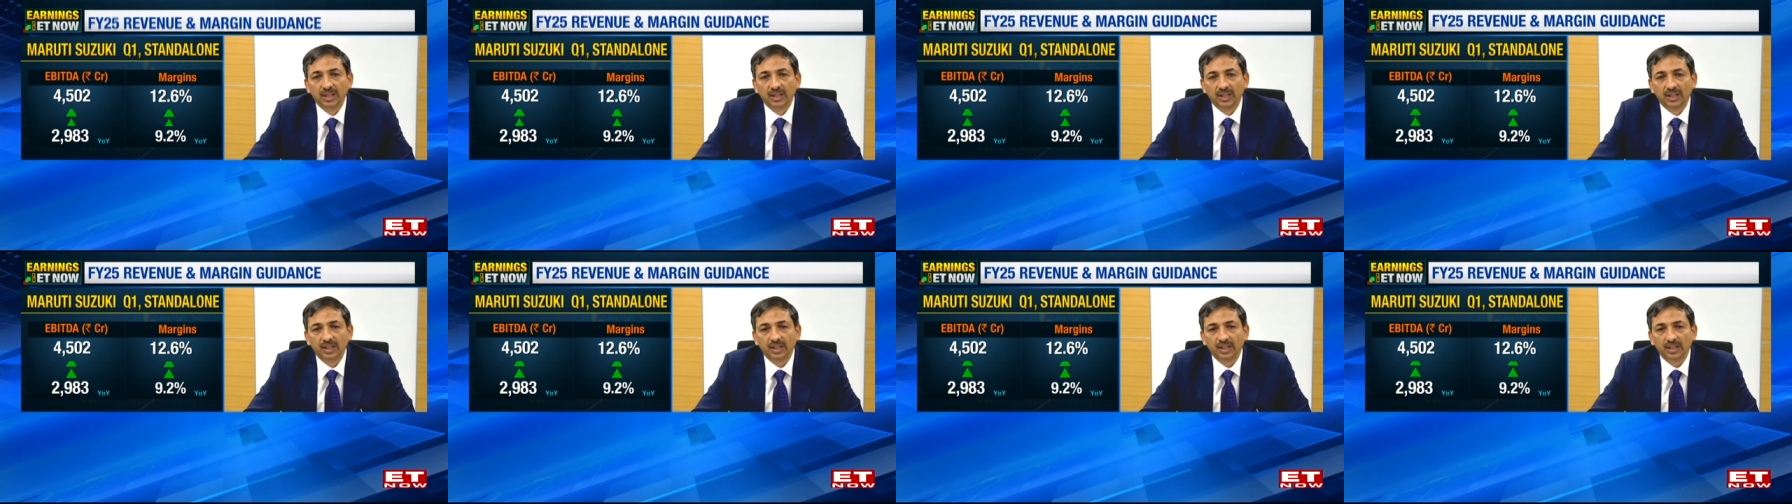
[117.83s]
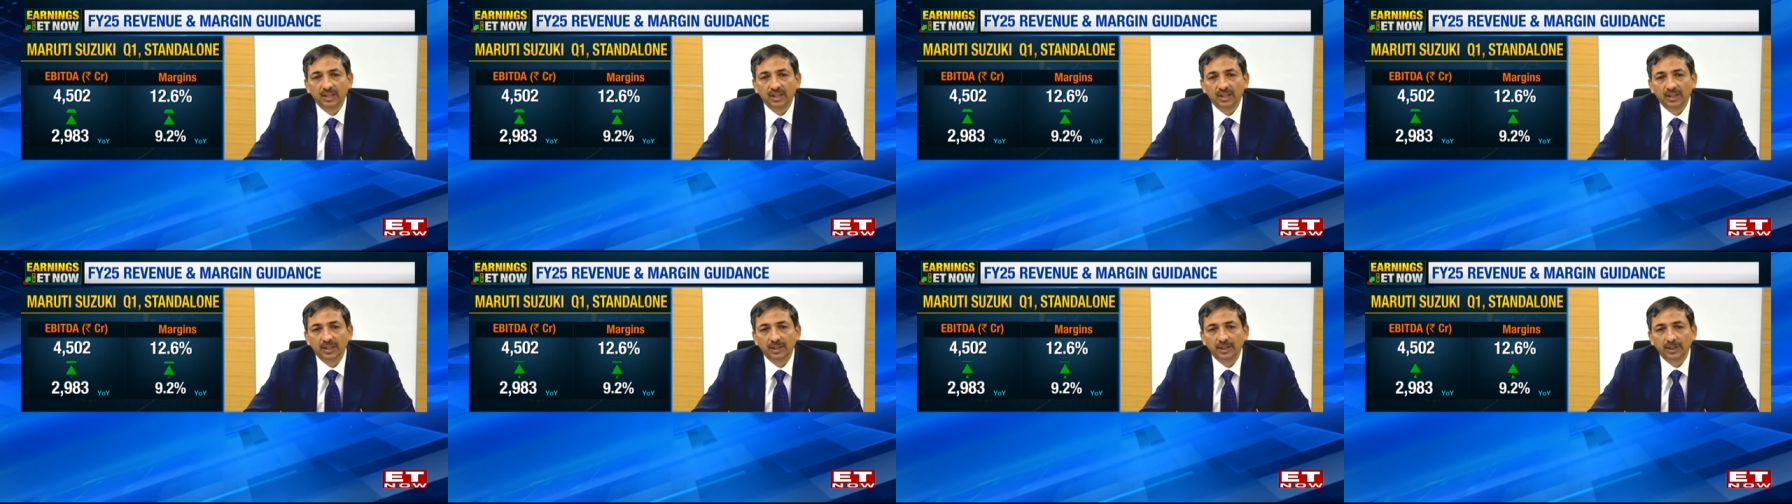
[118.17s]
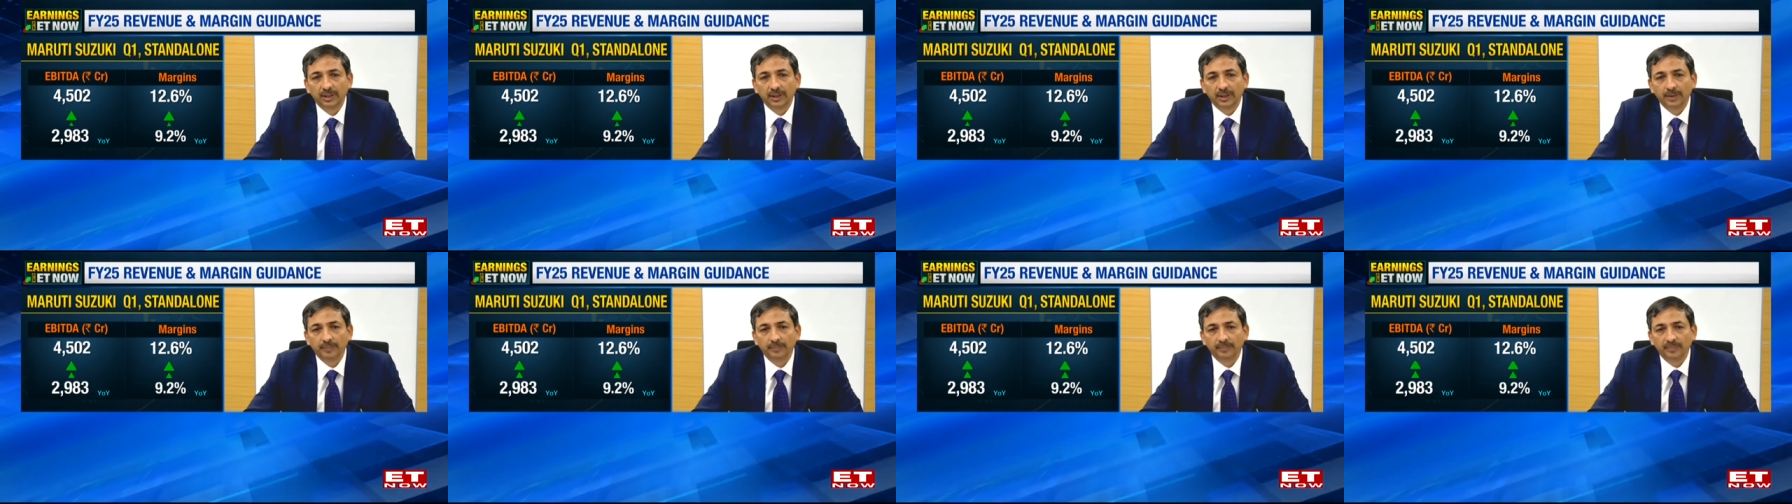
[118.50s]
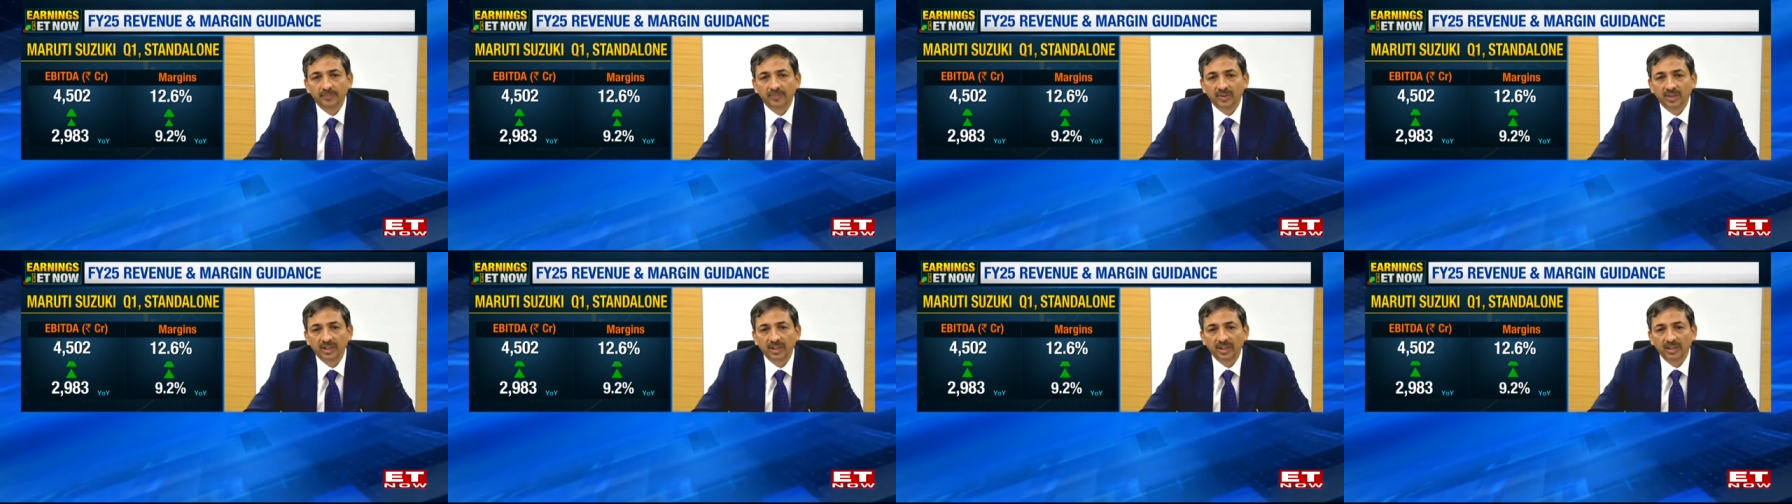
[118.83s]
Uh,
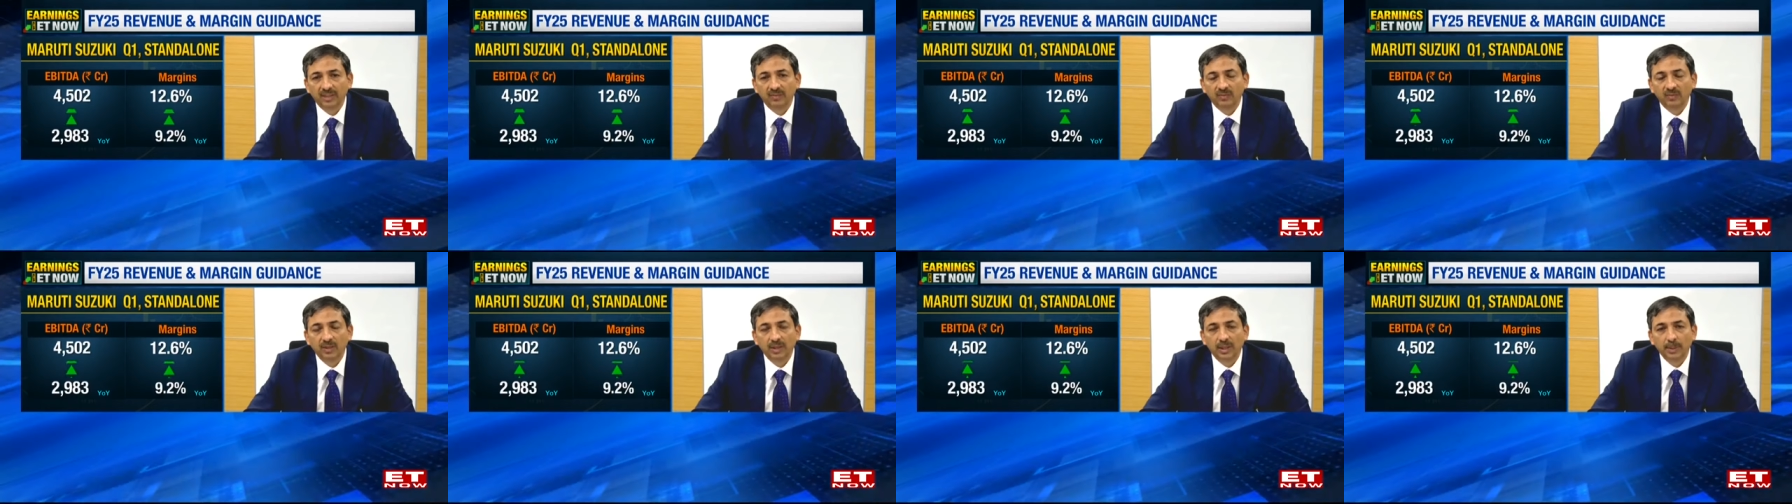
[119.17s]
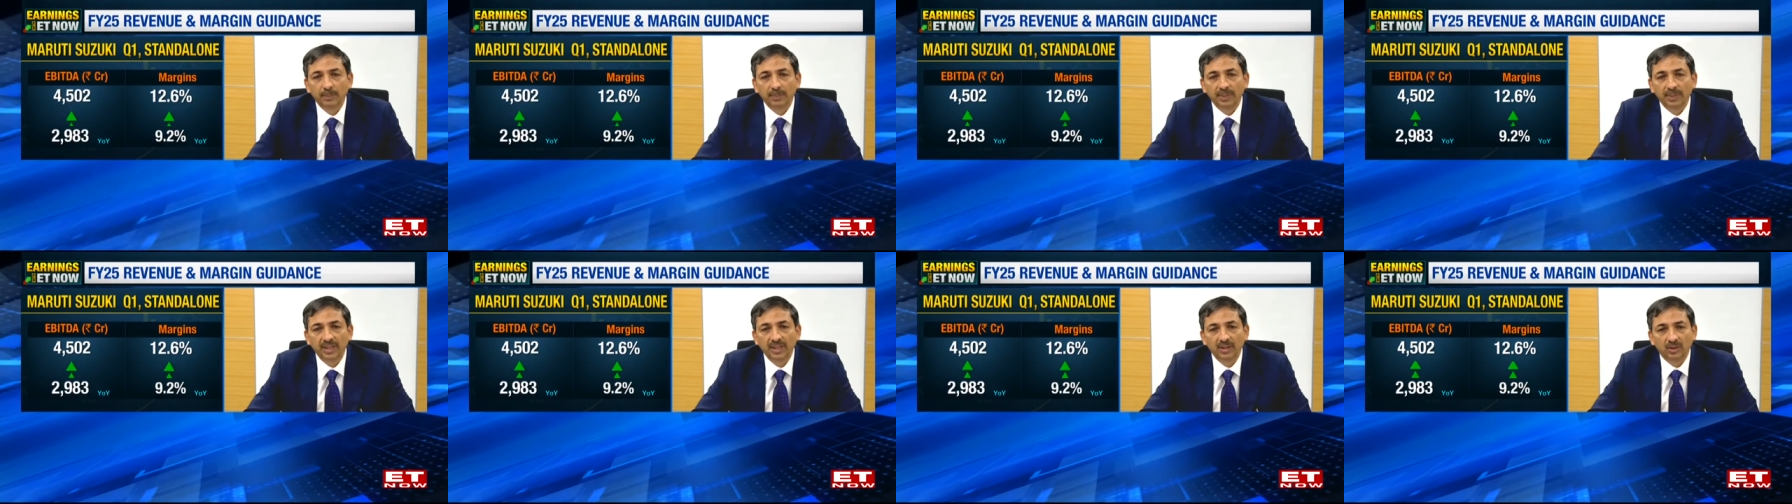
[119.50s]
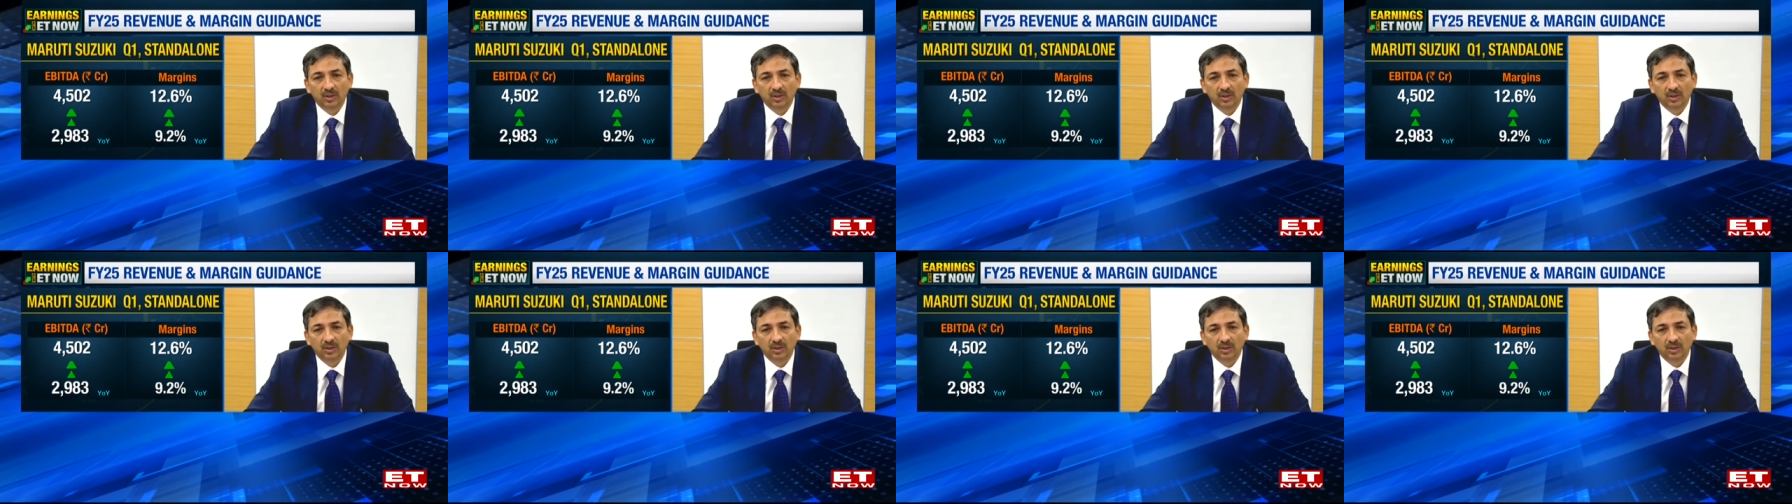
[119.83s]
it will depend